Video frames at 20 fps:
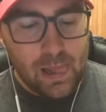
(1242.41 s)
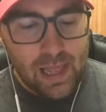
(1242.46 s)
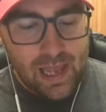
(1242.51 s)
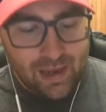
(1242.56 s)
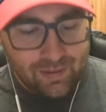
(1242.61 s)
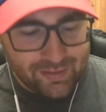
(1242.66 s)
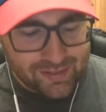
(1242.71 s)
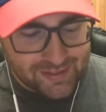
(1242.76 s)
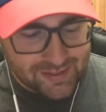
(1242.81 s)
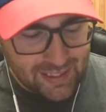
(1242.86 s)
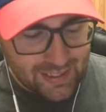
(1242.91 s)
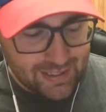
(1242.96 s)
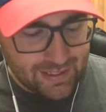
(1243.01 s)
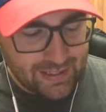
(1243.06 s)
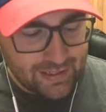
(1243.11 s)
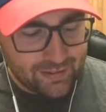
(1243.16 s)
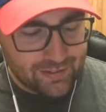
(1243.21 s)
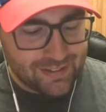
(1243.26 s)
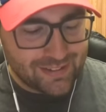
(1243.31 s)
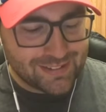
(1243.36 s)
have a
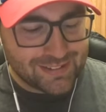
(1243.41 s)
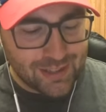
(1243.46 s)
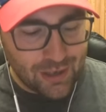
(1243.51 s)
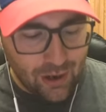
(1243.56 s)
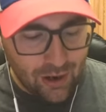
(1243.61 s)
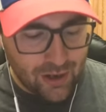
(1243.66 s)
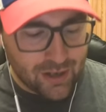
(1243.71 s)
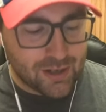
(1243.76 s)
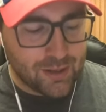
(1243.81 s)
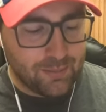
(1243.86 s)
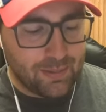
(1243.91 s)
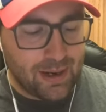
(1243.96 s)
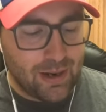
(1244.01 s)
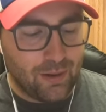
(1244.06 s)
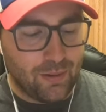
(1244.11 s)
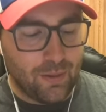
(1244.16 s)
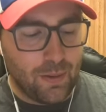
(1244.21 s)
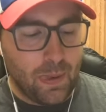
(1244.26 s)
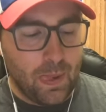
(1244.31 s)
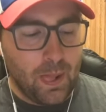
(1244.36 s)
second here and talk
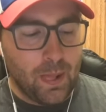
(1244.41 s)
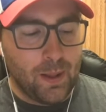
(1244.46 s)
about